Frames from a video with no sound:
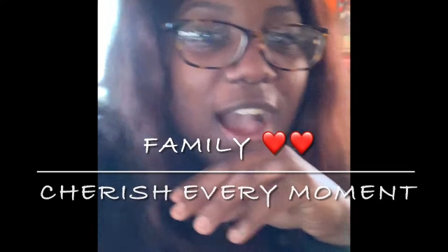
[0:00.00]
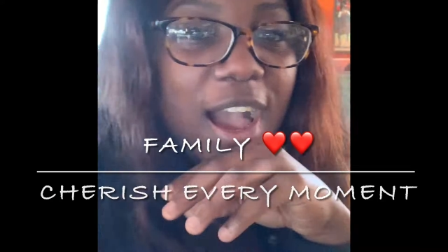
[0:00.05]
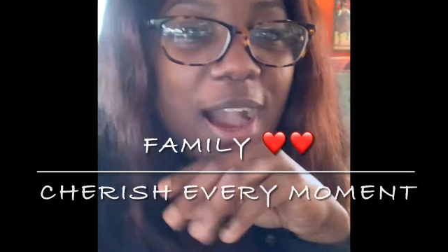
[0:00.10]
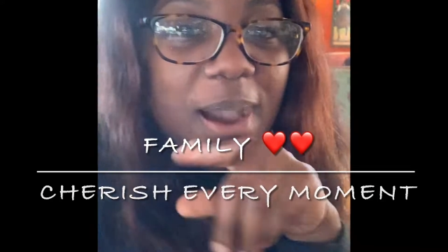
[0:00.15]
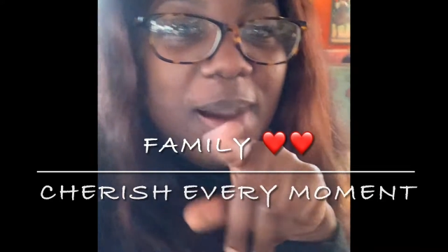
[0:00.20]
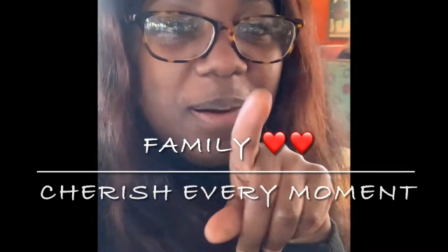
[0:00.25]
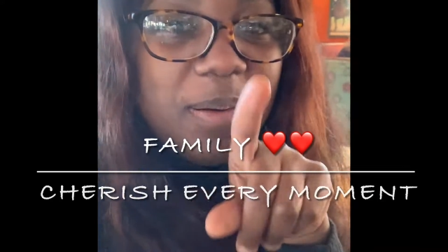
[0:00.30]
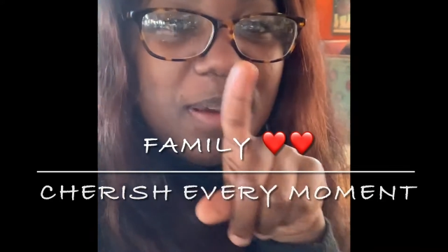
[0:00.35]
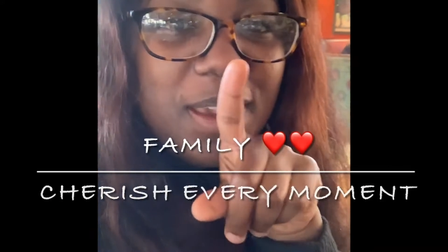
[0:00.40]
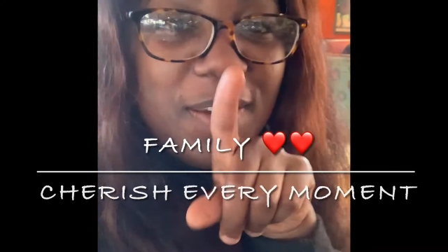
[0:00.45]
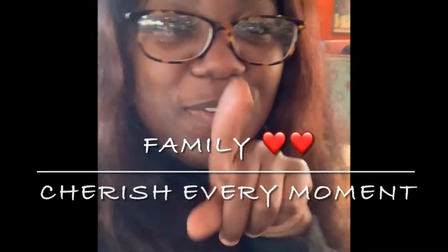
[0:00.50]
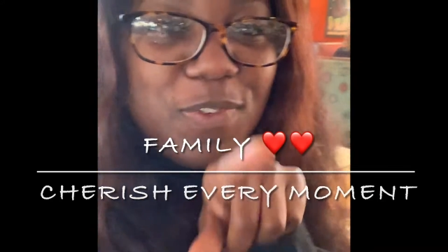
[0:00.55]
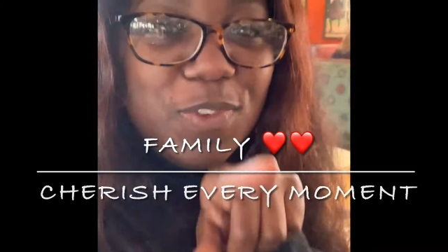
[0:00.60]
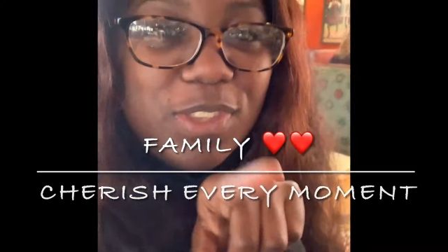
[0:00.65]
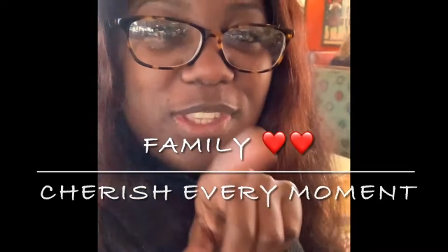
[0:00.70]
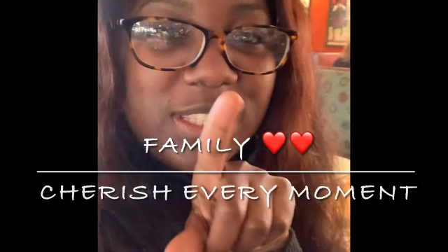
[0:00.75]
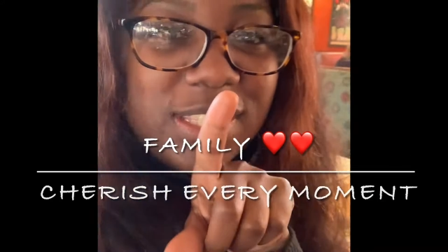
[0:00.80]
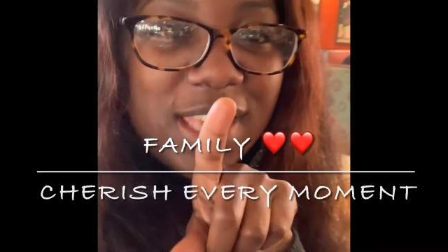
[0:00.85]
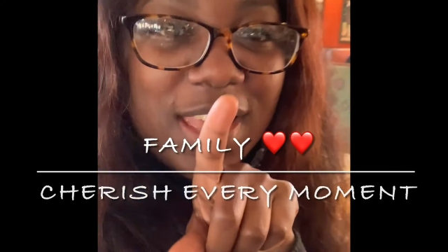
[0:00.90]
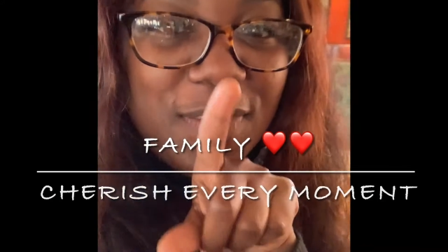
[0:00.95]
Um, if
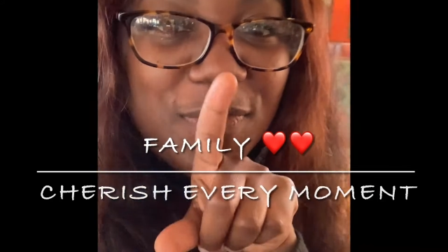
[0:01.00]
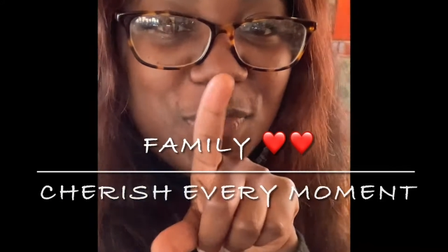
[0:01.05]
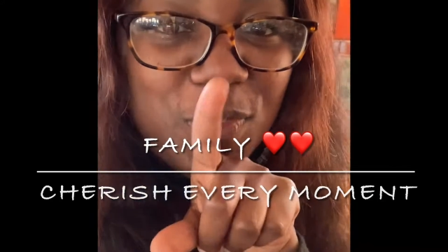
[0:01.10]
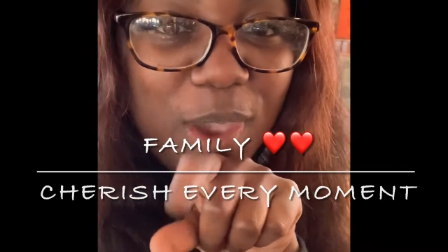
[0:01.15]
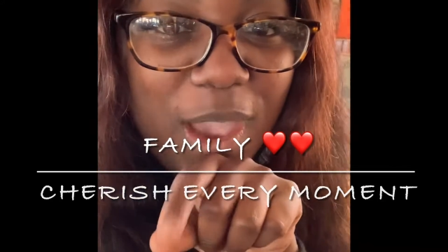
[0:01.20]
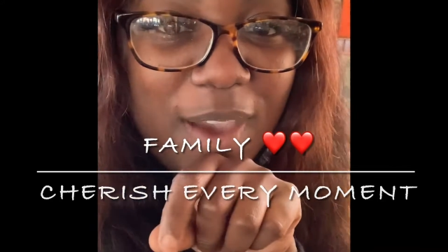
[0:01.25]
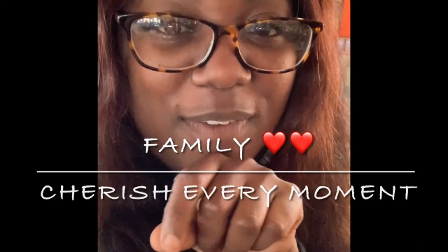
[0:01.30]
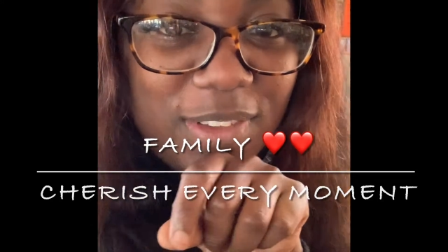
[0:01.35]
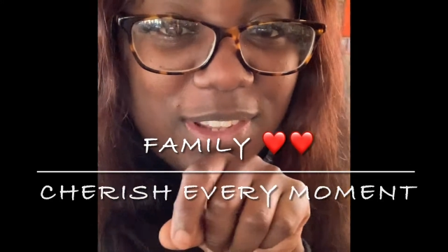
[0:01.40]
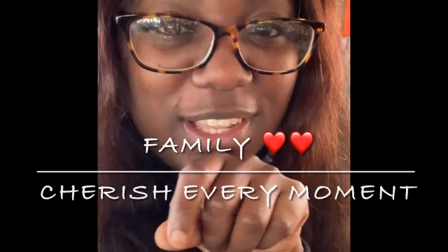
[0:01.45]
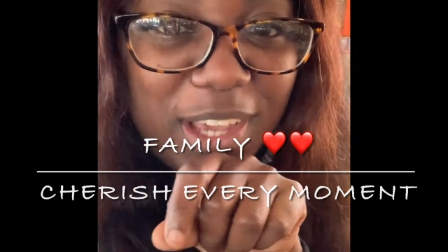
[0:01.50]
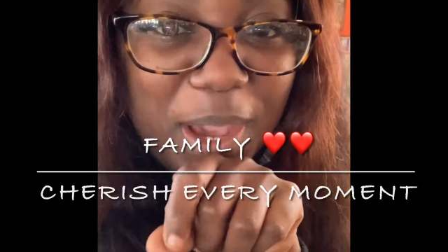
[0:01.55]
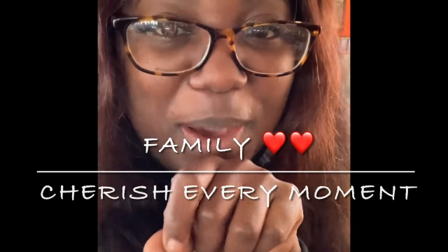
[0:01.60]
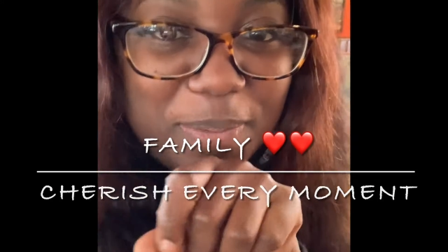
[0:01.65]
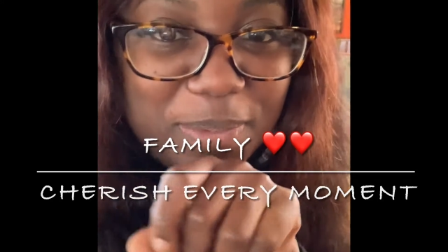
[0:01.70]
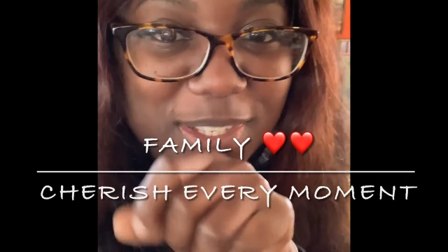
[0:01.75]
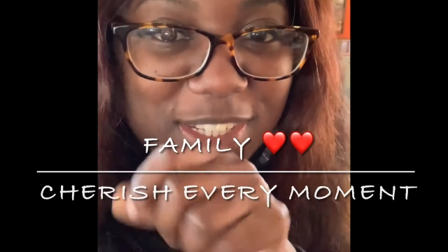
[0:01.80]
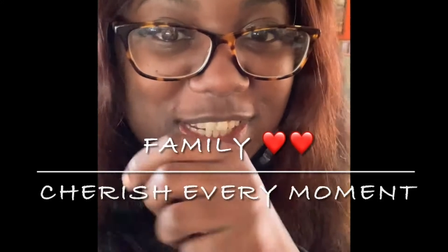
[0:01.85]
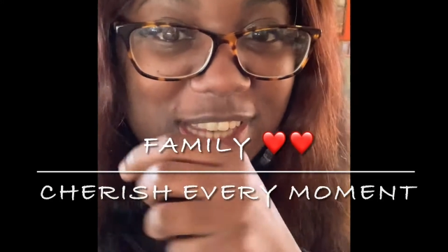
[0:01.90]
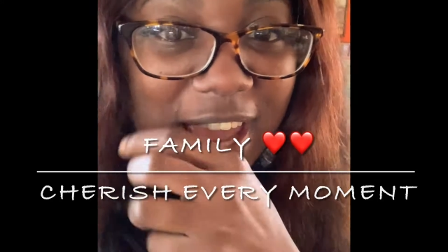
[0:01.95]
you if you ever look
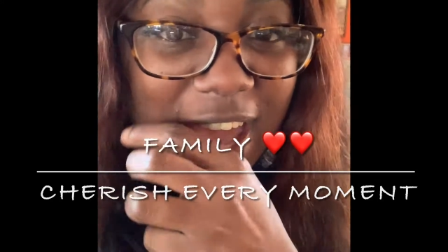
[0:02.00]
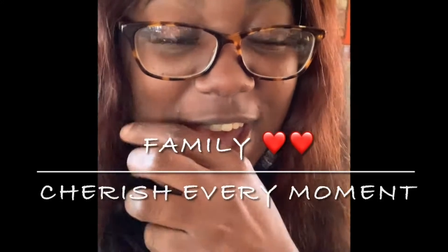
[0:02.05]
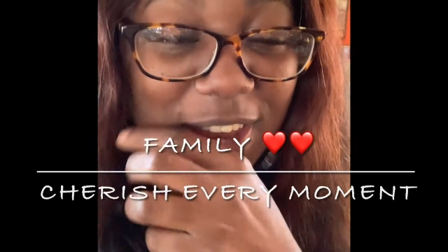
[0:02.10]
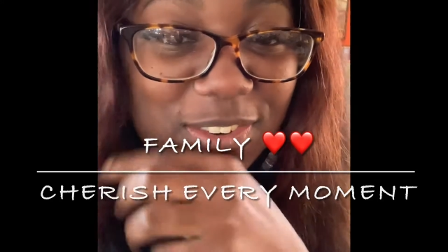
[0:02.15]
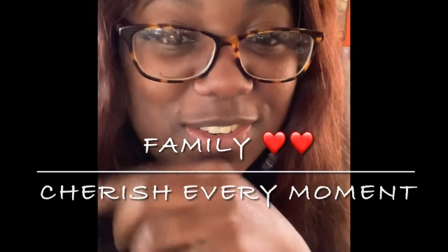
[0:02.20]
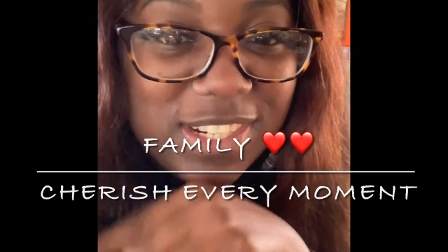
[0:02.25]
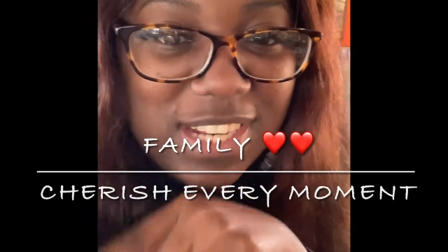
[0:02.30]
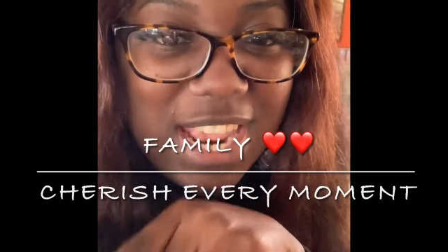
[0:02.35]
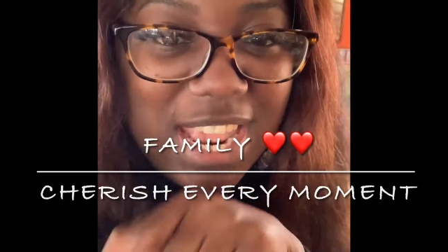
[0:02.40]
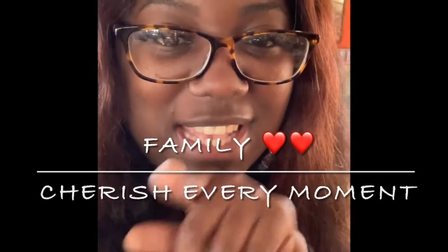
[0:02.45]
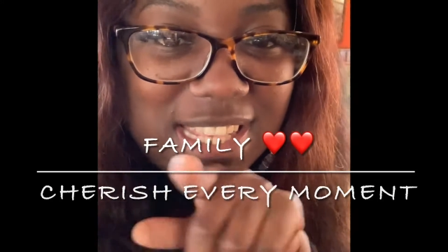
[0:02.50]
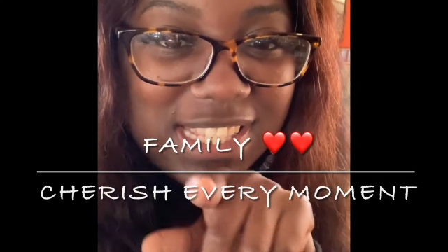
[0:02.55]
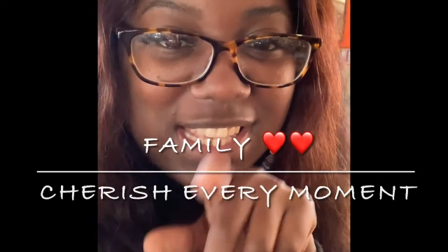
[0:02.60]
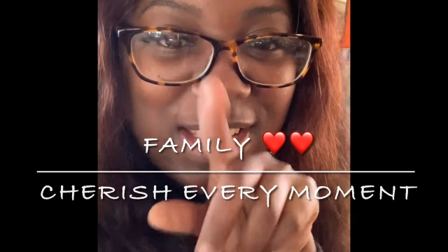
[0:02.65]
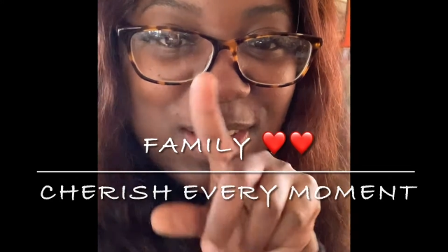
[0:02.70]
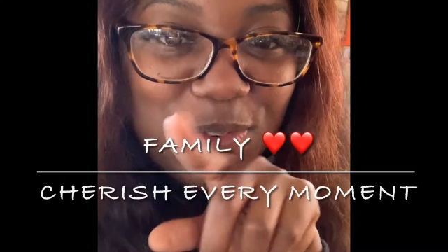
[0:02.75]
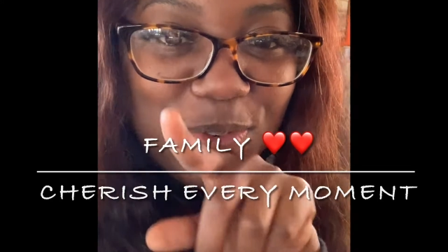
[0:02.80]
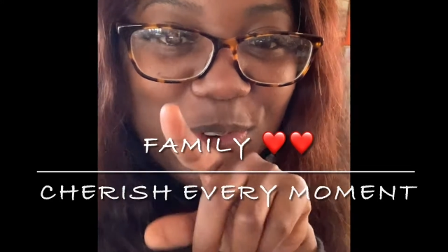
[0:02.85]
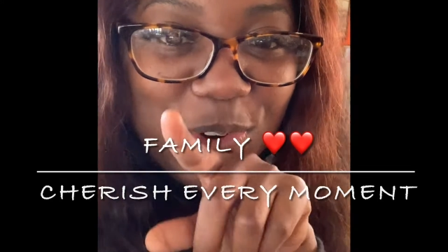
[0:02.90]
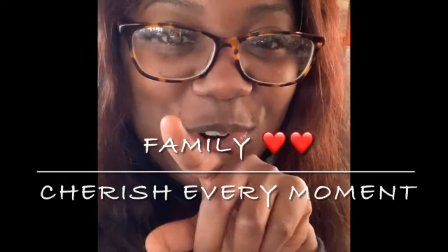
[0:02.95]
up the channel Jay
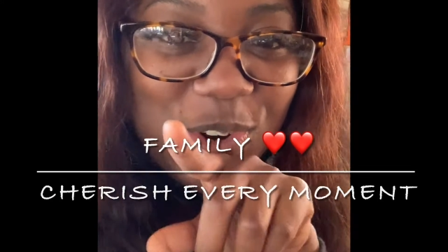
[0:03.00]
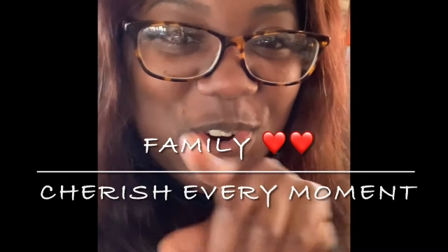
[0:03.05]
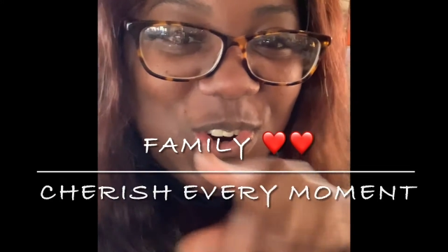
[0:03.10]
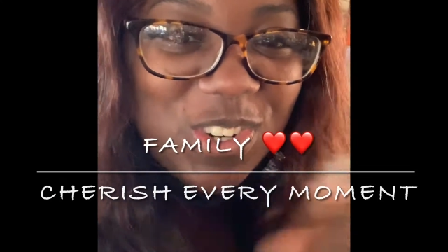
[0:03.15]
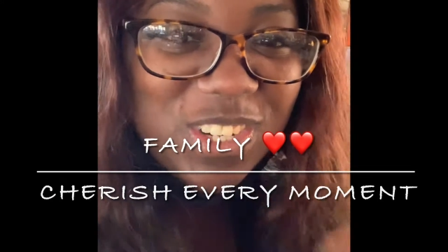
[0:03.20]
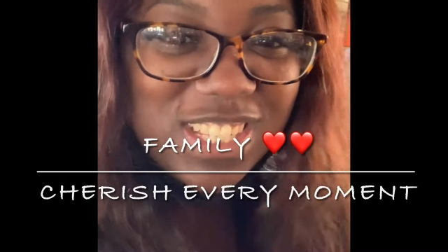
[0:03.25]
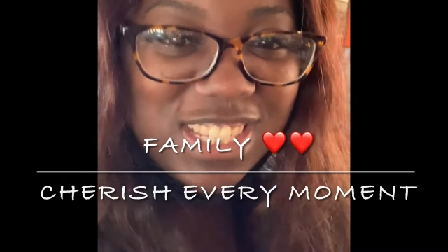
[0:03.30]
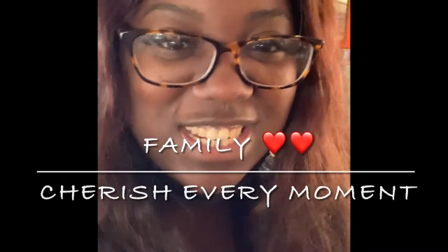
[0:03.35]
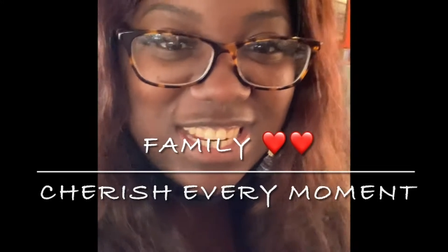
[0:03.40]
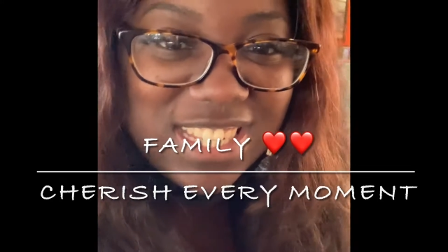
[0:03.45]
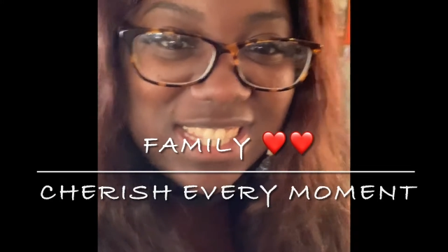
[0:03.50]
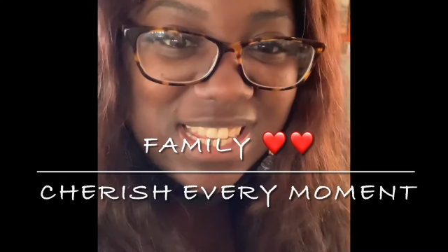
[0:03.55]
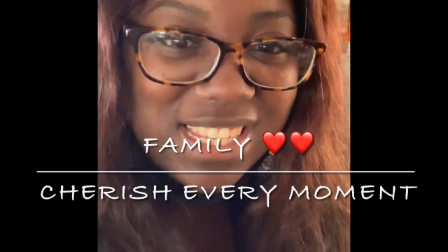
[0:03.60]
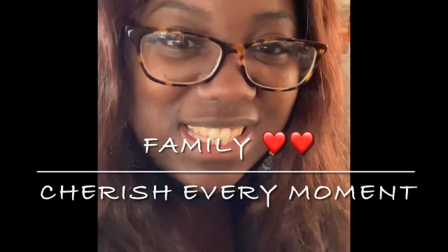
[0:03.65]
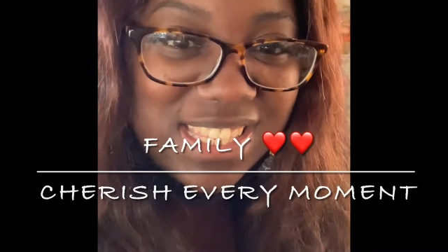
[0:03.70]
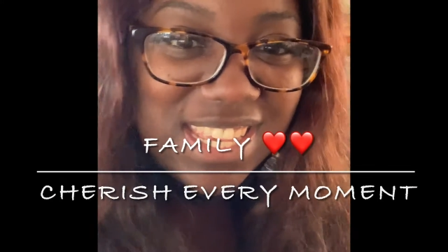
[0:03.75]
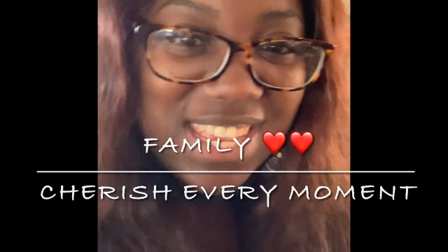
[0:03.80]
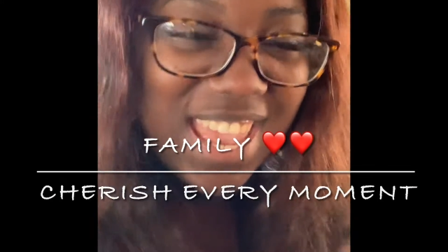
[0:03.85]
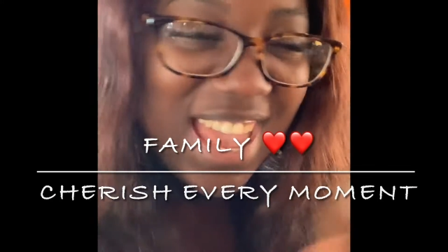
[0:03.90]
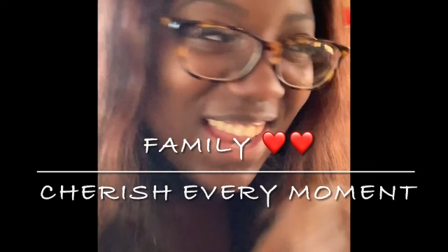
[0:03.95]
Z Rule, she's a
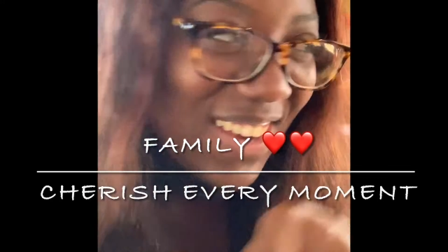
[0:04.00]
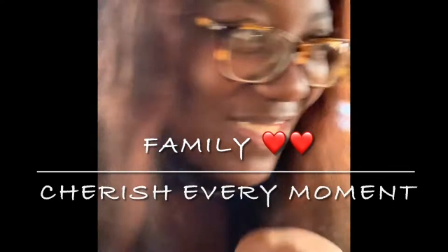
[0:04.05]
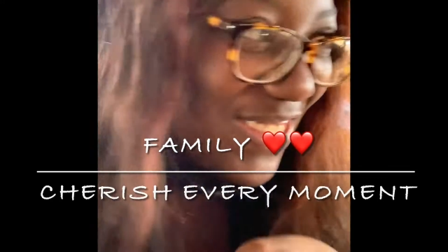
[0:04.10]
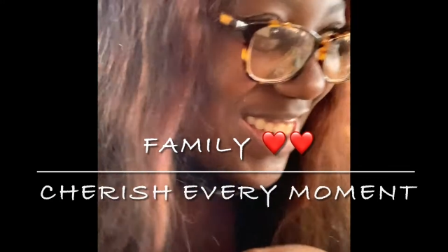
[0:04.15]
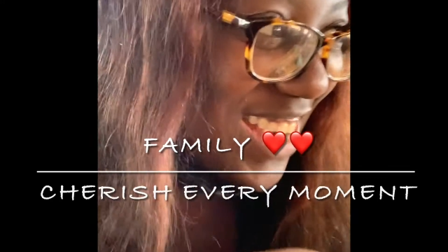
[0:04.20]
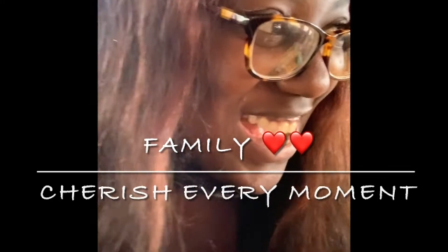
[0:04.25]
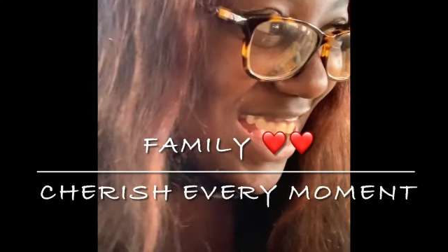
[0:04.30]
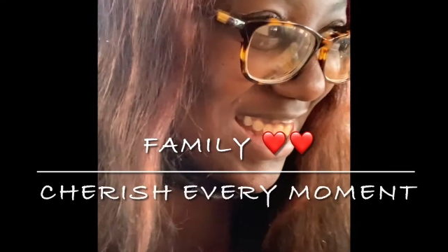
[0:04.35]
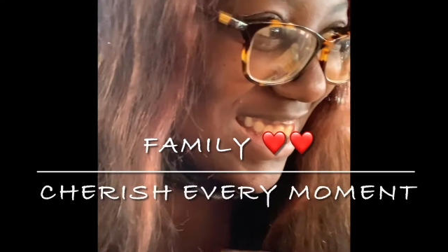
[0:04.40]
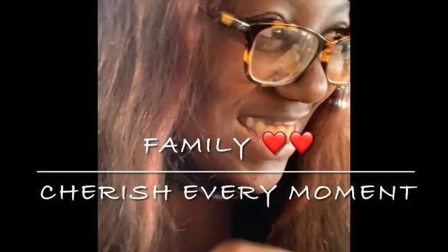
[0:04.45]
Z out of Jay